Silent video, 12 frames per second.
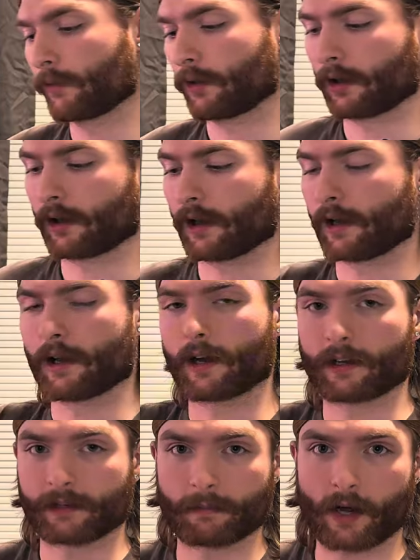We're gonna
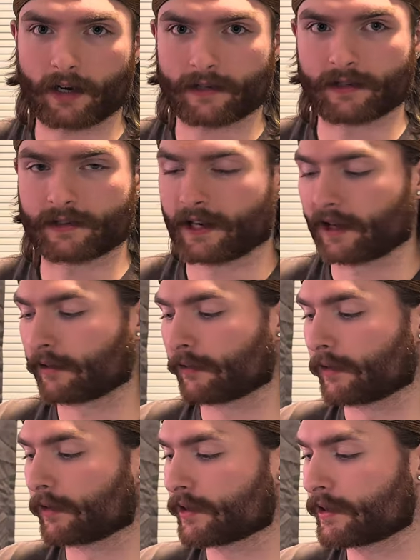unbox the stand
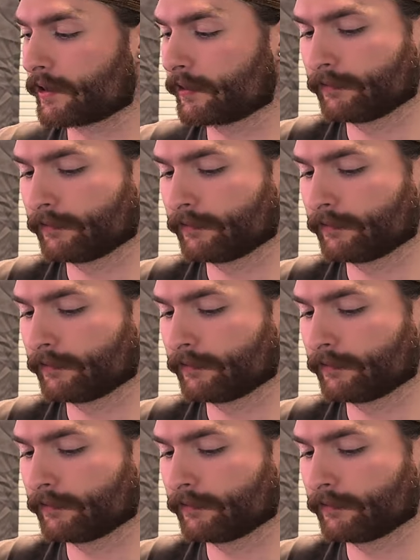first.